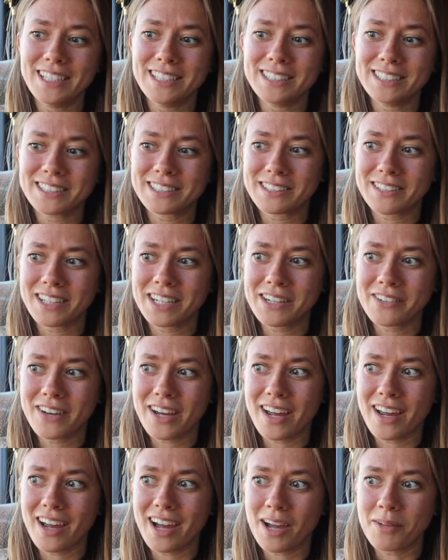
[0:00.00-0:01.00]
So
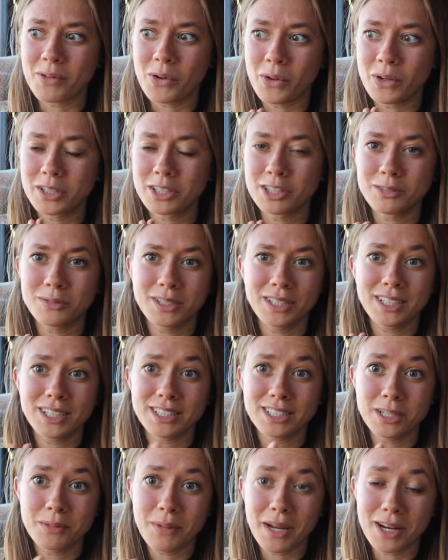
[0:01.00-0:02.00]
anyway, I'm going to be a
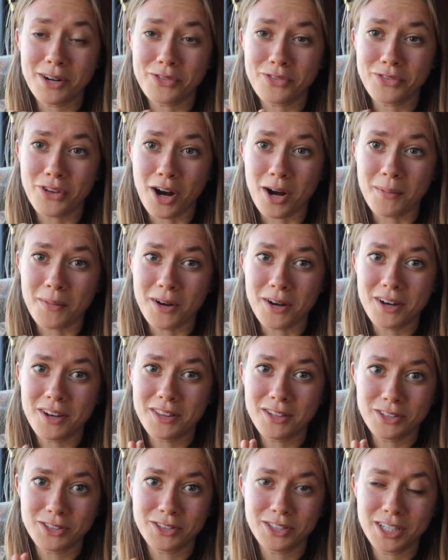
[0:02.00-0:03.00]
tomato farmer
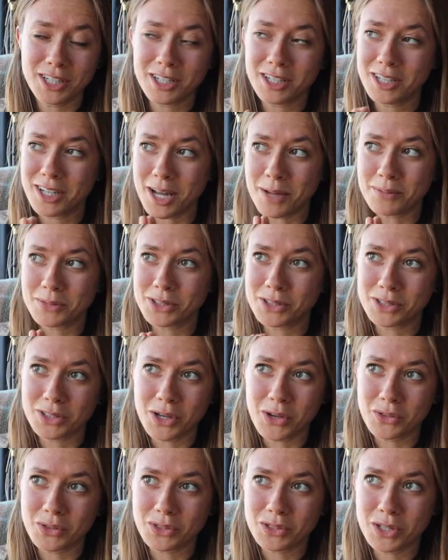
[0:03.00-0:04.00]
this year. I'm
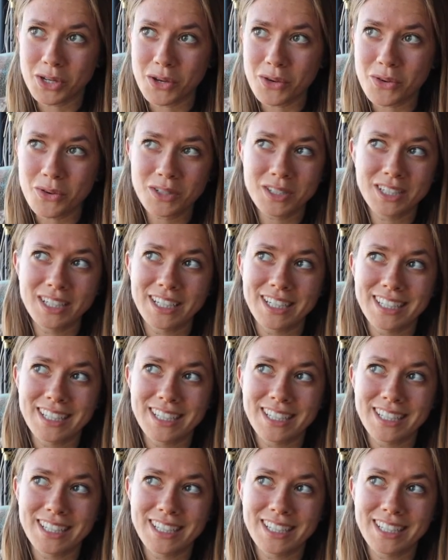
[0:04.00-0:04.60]
so stoked.